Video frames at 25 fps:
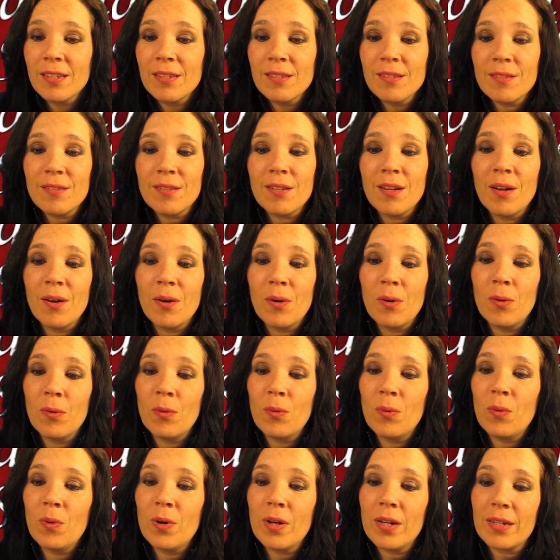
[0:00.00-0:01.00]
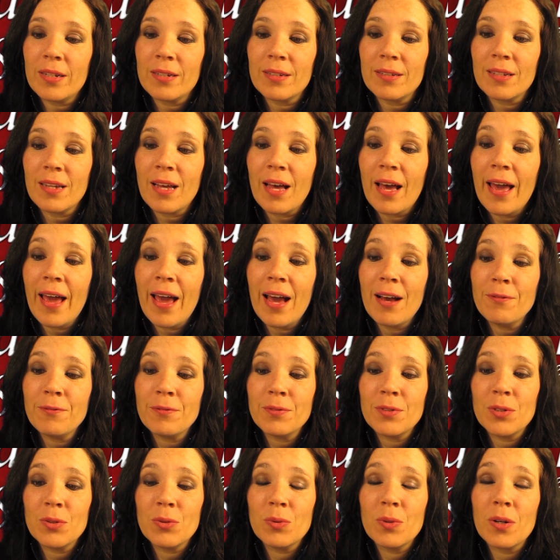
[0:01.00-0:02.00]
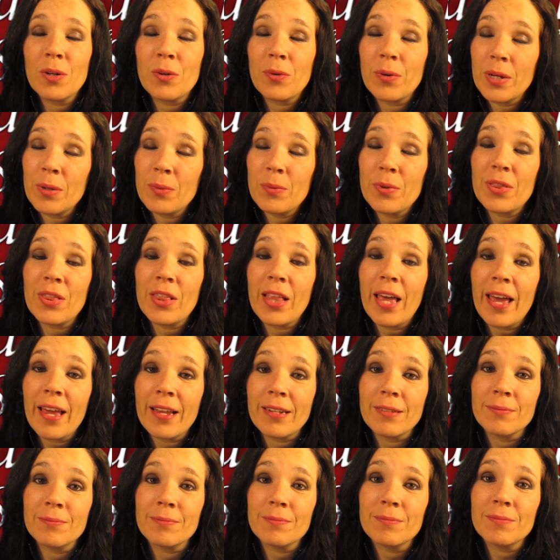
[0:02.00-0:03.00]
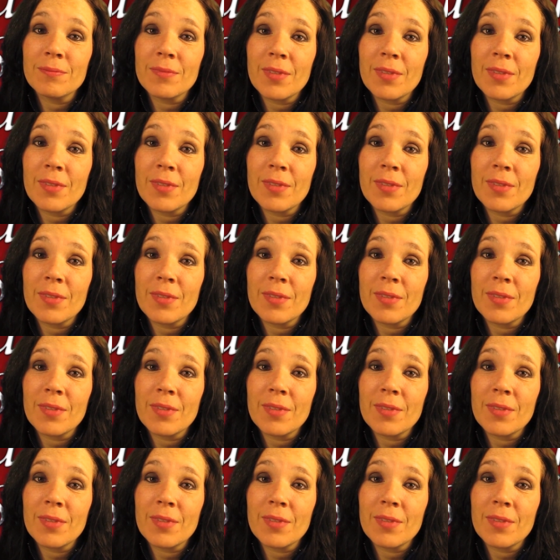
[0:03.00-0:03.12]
So I have to agree with Len.